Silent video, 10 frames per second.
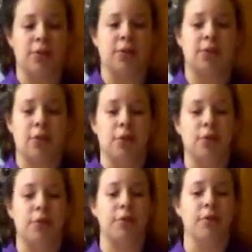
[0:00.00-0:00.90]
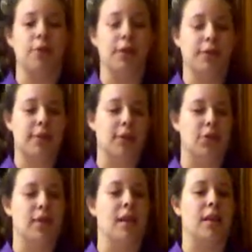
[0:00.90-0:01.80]
there is still room for new
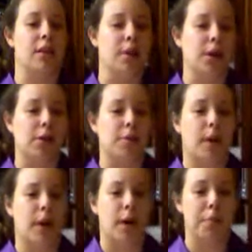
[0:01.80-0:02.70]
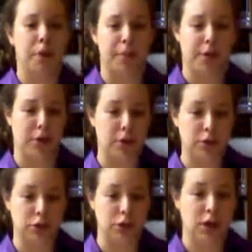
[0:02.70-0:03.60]
innovations inspired by popular
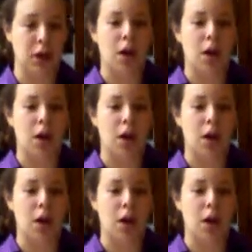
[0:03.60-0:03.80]
culture.